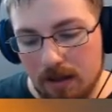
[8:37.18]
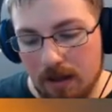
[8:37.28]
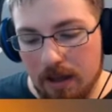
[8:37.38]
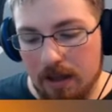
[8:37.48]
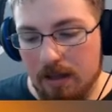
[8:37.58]

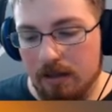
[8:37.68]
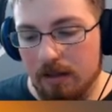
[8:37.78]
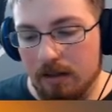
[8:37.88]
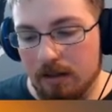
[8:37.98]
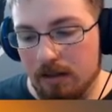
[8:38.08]

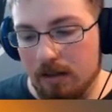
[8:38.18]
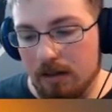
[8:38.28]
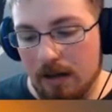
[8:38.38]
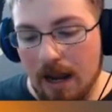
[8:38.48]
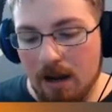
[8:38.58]
And
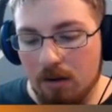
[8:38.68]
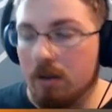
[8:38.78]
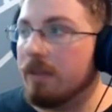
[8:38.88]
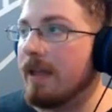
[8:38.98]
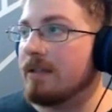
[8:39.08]

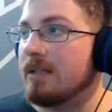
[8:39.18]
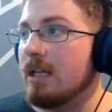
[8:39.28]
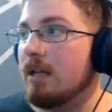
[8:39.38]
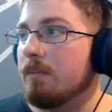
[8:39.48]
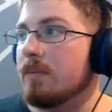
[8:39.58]
now that
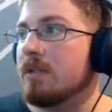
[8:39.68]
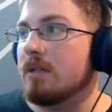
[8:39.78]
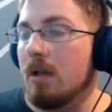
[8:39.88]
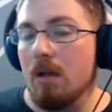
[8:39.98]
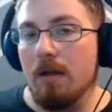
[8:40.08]

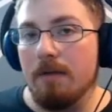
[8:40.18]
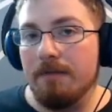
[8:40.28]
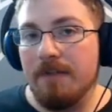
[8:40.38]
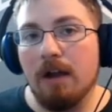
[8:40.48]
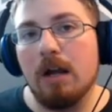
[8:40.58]
seems
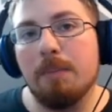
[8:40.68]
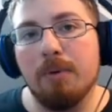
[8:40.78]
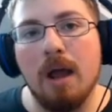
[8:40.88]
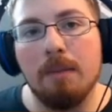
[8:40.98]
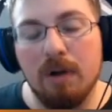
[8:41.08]
very
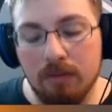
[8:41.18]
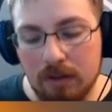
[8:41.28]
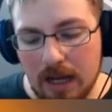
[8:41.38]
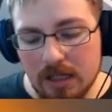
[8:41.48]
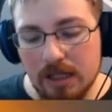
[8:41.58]
bright, but
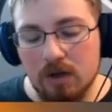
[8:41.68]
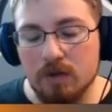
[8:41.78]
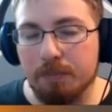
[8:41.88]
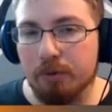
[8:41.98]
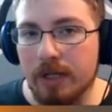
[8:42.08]
we actually
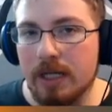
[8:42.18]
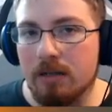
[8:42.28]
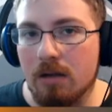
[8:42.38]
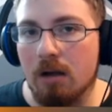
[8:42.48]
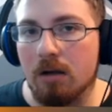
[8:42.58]
used pretty
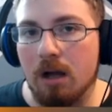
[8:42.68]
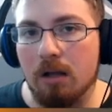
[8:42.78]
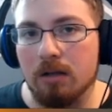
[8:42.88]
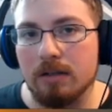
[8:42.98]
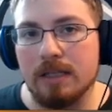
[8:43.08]
dark
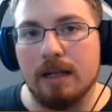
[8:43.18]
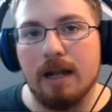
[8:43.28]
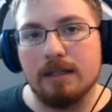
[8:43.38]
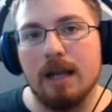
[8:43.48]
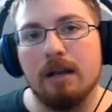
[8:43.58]
colors, and
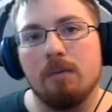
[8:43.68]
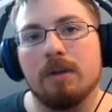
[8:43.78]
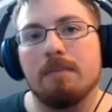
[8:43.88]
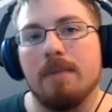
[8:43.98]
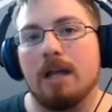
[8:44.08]
that's kind of
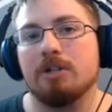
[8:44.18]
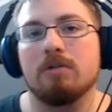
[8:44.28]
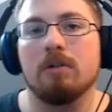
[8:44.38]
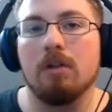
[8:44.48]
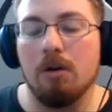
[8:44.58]
what the
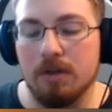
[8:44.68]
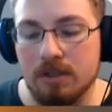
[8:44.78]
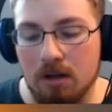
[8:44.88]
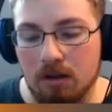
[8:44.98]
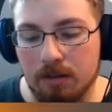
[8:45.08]
magical glow
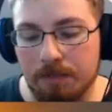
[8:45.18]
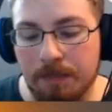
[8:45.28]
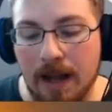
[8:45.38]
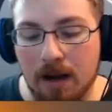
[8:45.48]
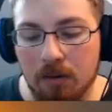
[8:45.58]
is all
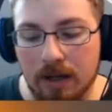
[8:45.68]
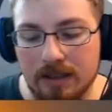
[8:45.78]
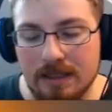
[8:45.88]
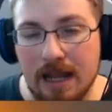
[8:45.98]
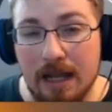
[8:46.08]
about.
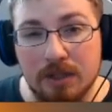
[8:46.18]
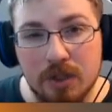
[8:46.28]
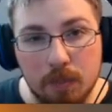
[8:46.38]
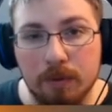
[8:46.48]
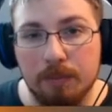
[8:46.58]
It's not
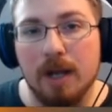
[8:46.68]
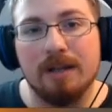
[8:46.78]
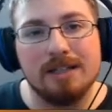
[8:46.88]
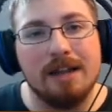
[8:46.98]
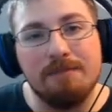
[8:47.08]
super
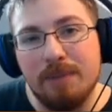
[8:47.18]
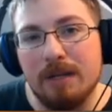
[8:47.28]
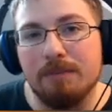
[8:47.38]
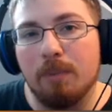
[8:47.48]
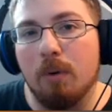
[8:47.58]
bright, doesn't have
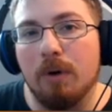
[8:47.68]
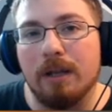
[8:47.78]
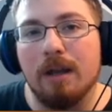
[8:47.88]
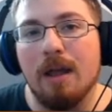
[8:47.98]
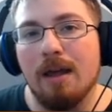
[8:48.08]

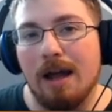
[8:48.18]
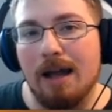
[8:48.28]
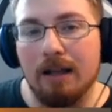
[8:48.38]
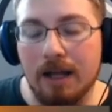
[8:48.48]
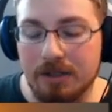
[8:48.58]
pinpoint
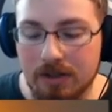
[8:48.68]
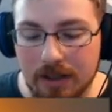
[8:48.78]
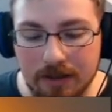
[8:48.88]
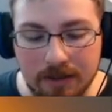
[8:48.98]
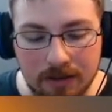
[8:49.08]
highlights or
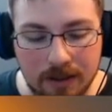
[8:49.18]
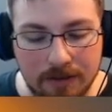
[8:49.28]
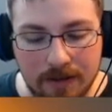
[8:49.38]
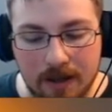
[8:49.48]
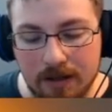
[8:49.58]
anything
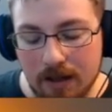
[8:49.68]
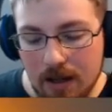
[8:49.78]
like that.